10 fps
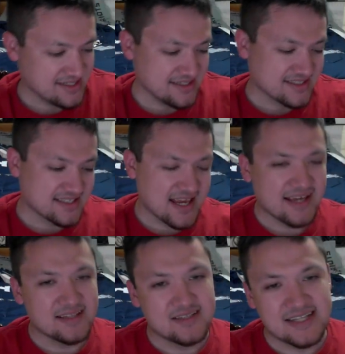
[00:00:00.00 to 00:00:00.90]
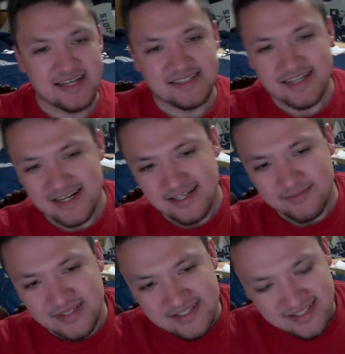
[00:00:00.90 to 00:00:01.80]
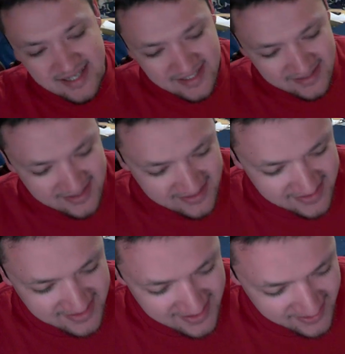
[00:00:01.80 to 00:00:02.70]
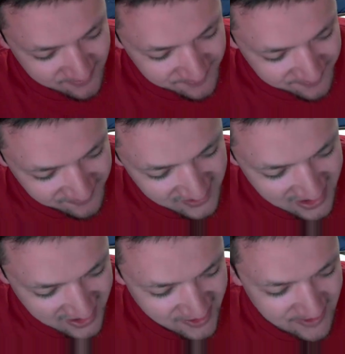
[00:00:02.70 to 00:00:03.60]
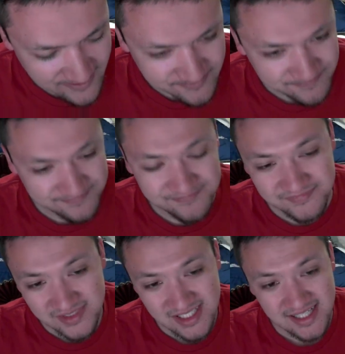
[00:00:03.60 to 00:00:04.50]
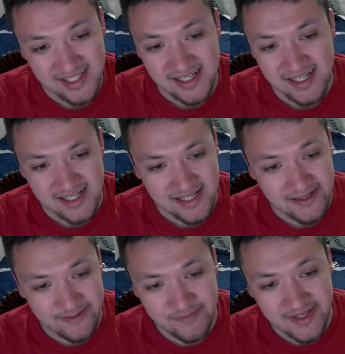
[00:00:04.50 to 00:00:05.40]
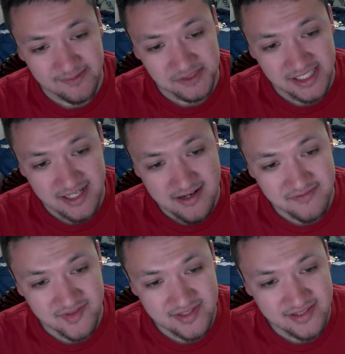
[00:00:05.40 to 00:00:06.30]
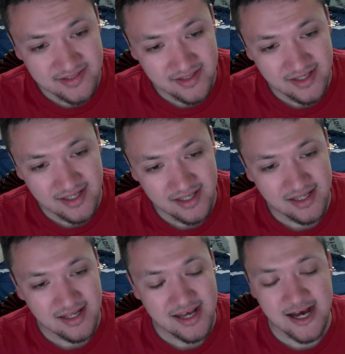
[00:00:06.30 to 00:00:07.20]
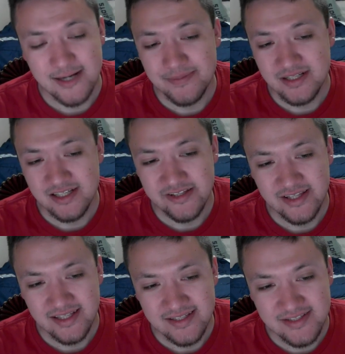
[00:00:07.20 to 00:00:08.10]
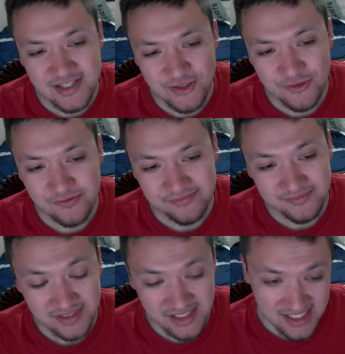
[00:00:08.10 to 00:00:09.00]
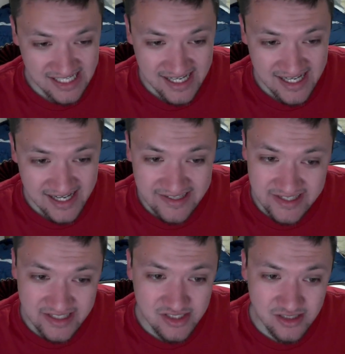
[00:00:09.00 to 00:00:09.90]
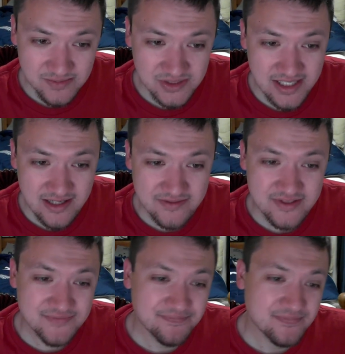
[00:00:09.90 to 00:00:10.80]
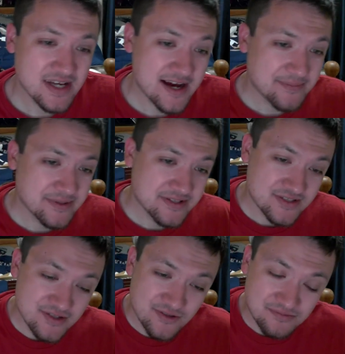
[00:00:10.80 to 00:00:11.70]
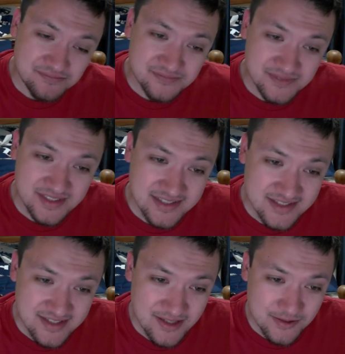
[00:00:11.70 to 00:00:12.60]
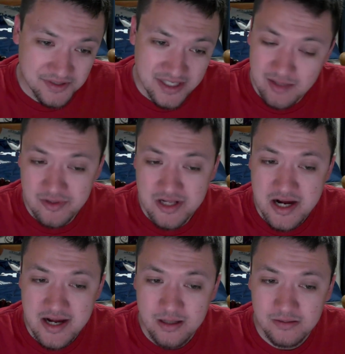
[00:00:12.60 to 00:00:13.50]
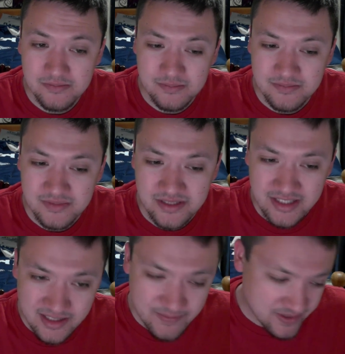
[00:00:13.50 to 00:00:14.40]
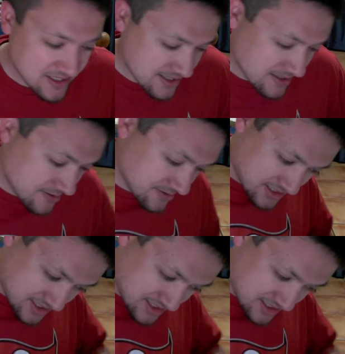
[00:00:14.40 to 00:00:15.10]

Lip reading: it's getting to that time. It's getting to the time. You know, NBA playoffs happen soon. NHL playoffs happen soon. So keep an eye out. Keep an eye out.